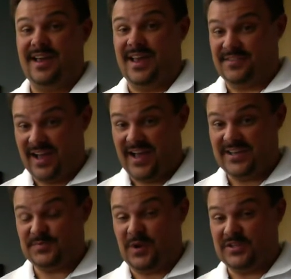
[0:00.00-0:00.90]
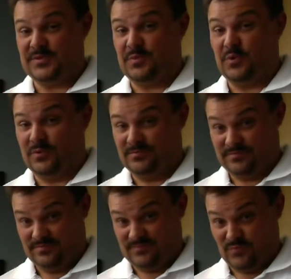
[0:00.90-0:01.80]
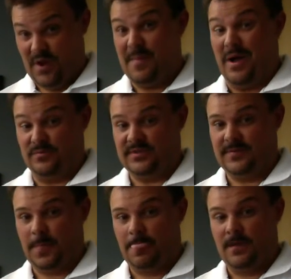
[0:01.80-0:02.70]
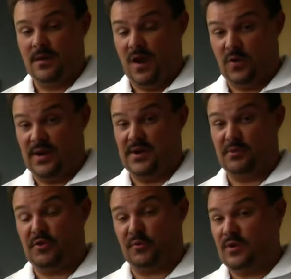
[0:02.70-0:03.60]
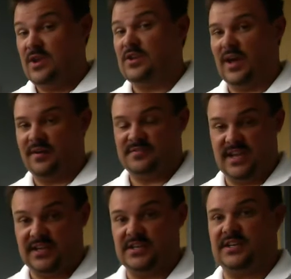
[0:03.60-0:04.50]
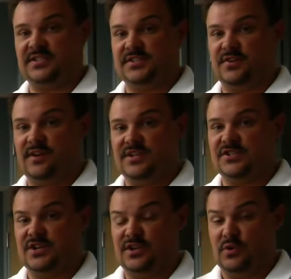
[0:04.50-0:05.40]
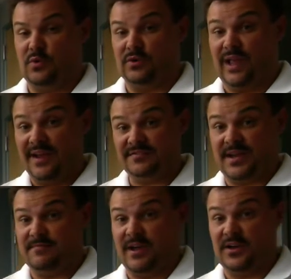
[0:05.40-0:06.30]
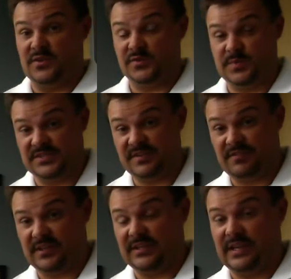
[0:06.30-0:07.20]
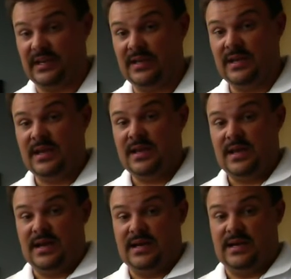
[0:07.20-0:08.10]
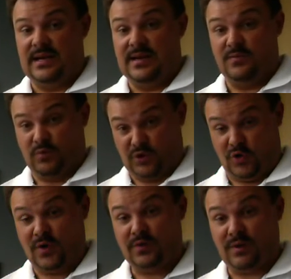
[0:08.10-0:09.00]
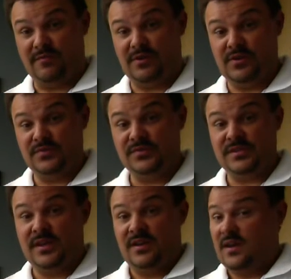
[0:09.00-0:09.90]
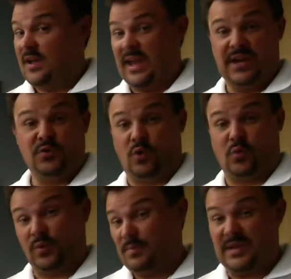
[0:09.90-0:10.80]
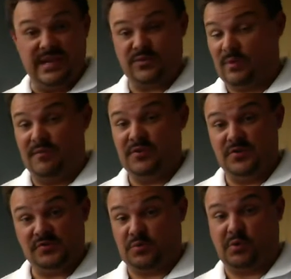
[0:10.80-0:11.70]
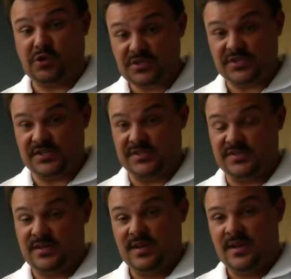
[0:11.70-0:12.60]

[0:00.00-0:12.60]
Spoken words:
at the highest possible amount. All right, number three, you got to take into consideration your lifetime value, specifically recurring revenues and or repeat revenues or purchases.